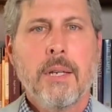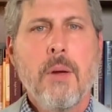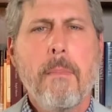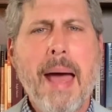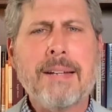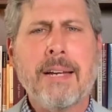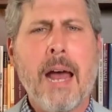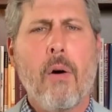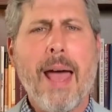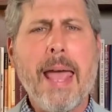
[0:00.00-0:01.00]
You imagine
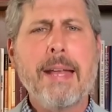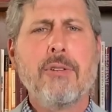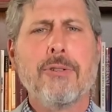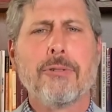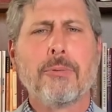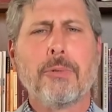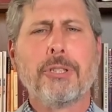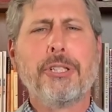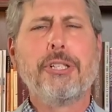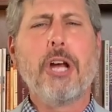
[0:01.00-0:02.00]
how angels
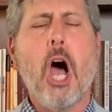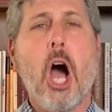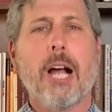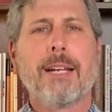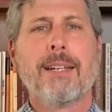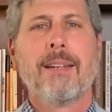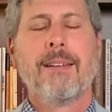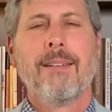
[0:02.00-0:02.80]
were shocked.